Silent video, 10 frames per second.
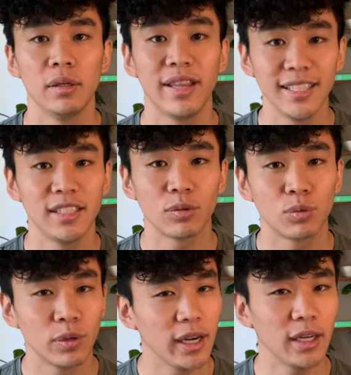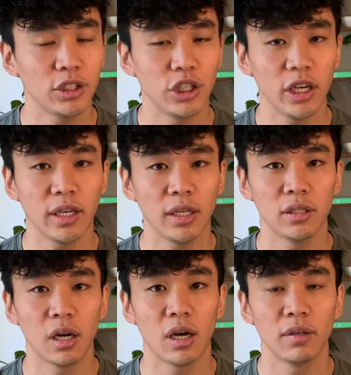This is a really cheeky
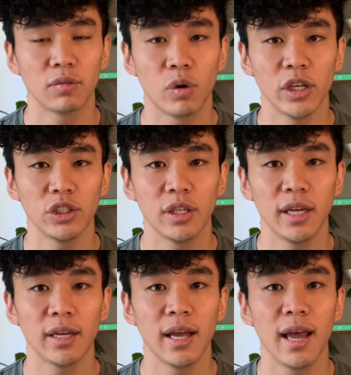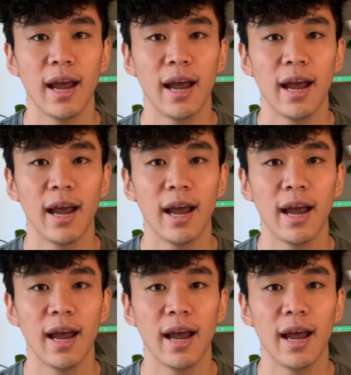style of questioning